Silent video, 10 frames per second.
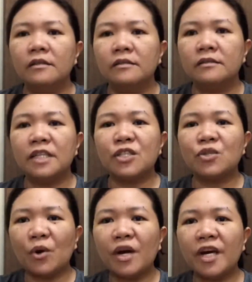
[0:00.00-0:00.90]
The
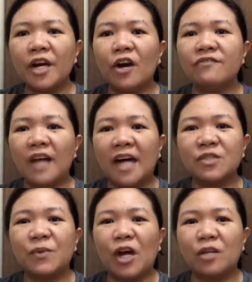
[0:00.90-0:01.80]
story of Not
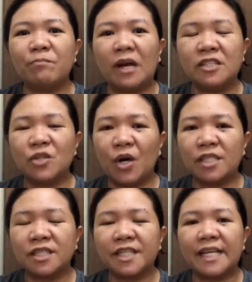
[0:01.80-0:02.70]
Without My
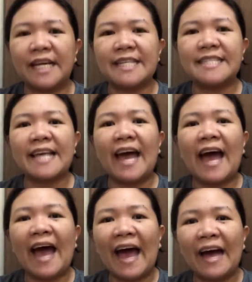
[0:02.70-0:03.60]
Daughter is a
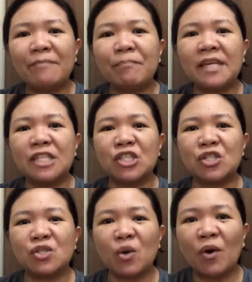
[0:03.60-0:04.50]
happy
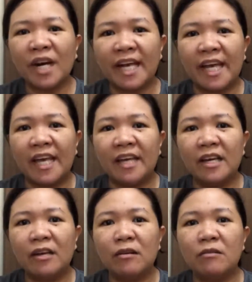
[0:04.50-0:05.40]
story
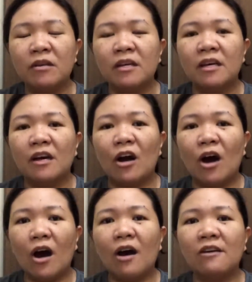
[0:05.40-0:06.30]

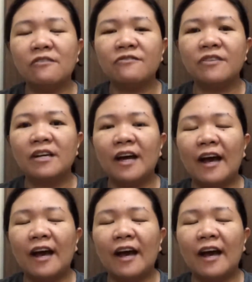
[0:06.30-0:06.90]
of a